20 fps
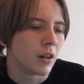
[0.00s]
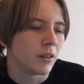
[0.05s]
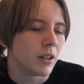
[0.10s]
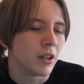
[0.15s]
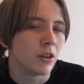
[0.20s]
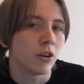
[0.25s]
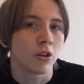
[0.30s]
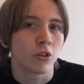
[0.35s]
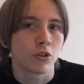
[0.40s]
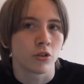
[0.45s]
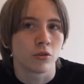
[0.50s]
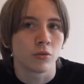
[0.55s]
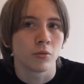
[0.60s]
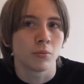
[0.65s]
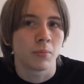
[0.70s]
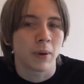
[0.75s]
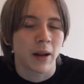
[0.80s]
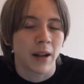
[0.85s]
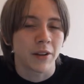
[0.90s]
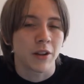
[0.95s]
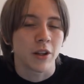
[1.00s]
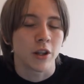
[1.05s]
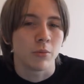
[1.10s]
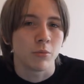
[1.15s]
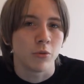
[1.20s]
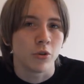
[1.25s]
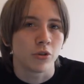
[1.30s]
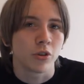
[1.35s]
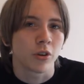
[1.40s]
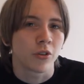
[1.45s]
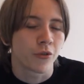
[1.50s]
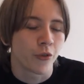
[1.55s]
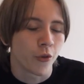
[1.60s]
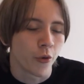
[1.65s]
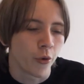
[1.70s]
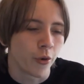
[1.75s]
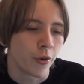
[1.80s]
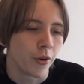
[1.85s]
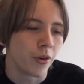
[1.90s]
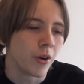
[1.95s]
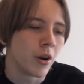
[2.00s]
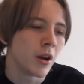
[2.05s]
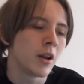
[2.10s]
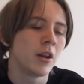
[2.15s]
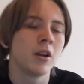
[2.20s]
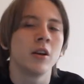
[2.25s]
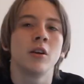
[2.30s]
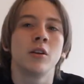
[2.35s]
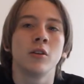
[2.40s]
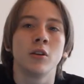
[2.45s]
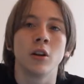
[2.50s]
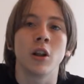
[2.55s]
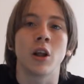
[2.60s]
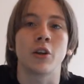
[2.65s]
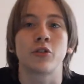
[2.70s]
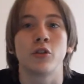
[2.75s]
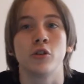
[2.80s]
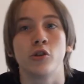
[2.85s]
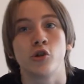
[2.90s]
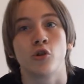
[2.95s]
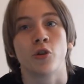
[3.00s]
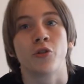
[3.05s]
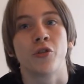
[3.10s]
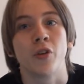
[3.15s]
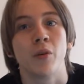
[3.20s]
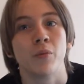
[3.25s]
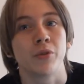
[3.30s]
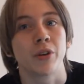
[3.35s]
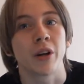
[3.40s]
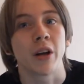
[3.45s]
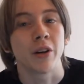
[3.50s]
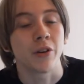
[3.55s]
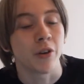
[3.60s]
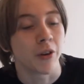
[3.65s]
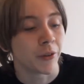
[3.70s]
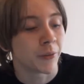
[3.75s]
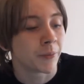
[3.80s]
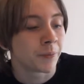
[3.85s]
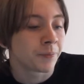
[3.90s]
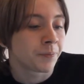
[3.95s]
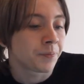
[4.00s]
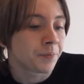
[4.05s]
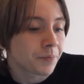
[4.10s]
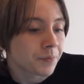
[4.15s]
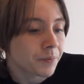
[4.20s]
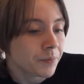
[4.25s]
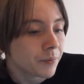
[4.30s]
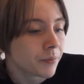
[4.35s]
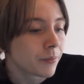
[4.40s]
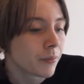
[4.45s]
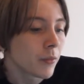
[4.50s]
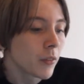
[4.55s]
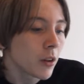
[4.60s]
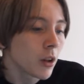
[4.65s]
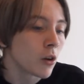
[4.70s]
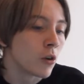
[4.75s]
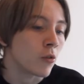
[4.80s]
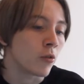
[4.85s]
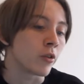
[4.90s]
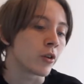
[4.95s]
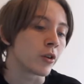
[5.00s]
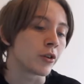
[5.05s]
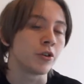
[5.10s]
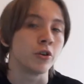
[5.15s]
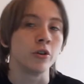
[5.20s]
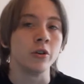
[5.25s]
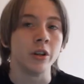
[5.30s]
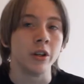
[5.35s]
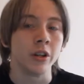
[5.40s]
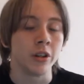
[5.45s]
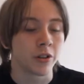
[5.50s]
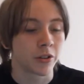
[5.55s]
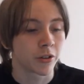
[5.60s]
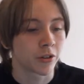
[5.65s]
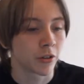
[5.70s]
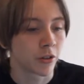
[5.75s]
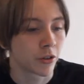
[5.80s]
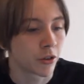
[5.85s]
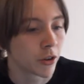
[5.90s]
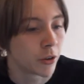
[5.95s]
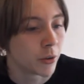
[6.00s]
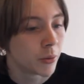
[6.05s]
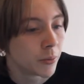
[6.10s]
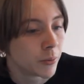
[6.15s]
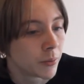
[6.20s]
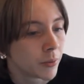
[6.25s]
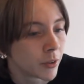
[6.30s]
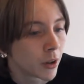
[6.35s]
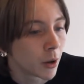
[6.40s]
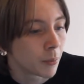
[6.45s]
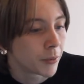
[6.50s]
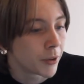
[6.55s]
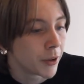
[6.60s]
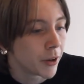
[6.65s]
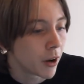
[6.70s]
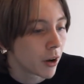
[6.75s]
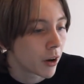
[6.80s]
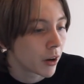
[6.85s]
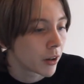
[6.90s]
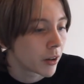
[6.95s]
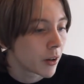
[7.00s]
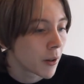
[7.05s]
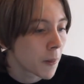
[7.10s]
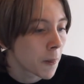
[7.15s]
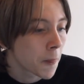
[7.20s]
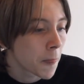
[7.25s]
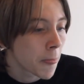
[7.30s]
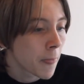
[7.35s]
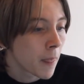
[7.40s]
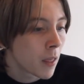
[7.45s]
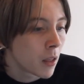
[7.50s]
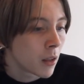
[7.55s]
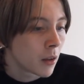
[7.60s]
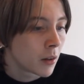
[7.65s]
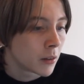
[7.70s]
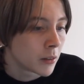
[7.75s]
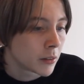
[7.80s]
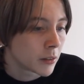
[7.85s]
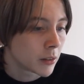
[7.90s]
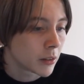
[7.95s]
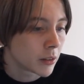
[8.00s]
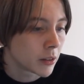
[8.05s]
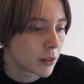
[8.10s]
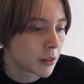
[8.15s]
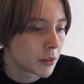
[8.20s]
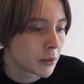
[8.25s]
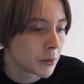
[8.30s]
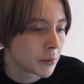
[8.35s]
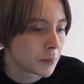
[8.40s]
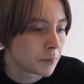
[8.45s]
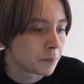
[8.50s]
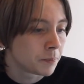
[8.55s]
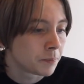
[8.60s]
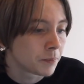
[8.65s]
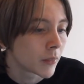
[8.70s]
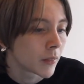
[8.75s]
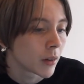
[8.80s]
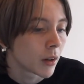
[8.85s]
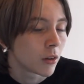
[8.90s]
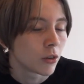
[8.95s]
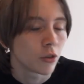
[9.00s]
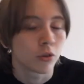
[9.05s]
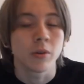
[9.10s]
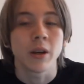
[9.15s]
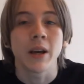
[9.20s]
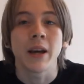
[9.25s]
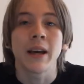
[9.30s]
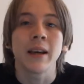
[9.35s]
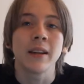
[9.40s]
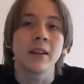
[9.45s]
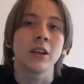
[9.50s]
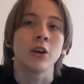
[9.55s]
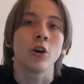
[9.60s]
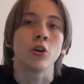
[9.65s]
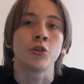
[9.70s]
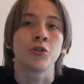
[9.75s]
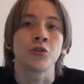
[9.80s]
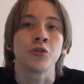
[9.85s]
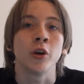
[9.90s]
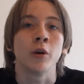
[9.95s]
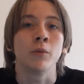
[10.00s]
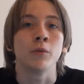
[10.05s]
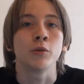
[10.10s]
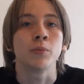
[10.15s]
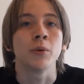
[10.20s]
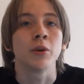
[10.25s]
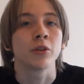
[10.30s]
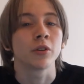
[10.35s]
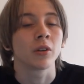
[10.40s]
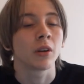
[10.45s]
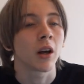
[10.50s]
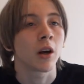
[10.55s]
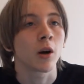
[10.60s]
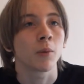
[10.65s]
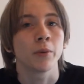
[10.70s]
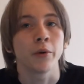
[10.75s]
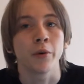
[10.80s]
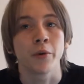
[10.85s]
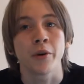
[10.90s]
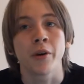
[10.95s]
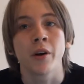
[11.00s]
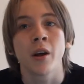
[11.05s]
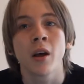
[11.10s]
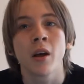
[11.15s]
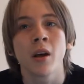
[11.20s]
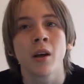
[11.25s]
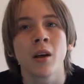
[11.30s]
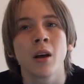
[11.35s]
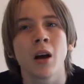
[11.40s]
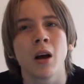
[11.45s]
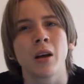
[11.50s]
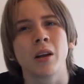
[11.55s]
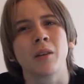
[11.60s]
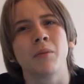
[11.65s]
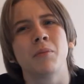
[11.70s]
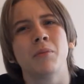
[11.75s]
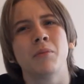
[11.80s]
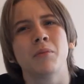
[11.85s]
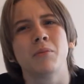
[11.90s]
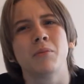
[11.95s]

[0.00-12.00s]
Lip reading: He done plenty of the music for lots of the short films that I done over the 2 years or so up to now. So yeah, Indie House Films, basically I uploaded 8